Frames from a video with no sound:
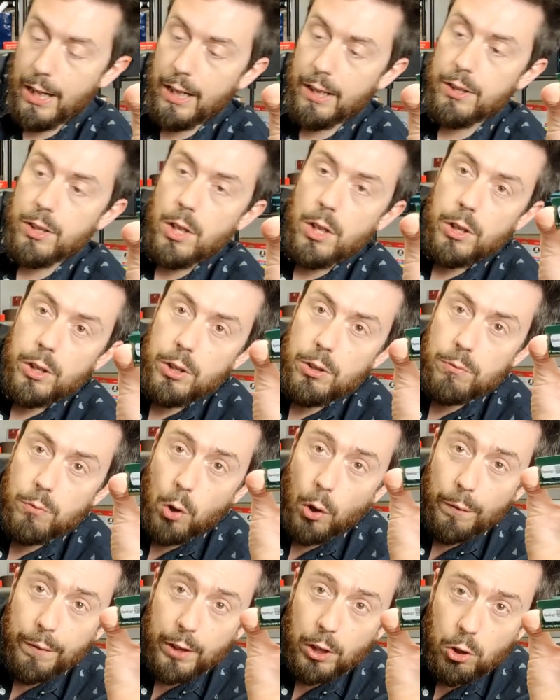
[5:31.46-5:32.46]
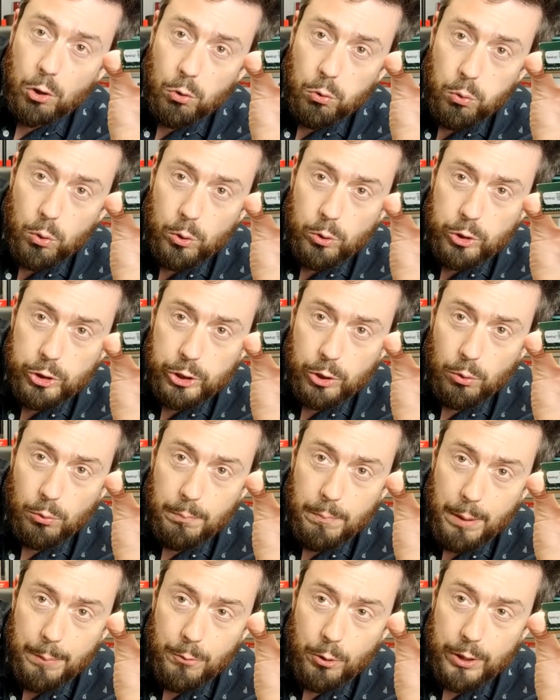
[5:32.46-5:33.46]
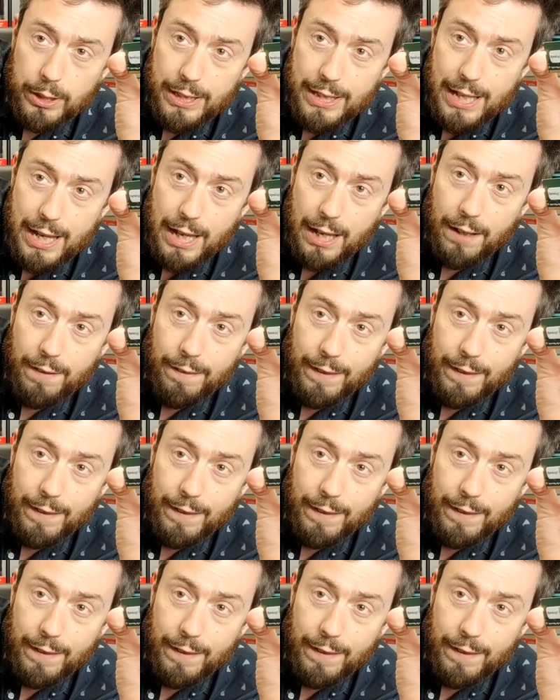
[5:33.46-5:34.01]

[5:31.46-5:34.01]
and you've got the crucial memory there.